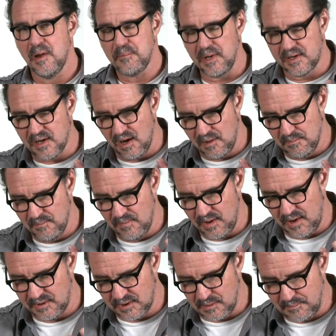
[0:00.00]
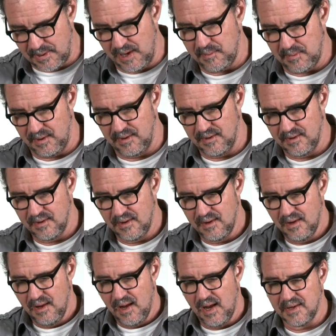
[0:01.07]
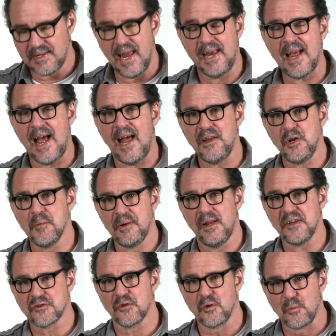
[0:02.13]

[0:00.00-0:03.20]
become a little baby, take on human nature.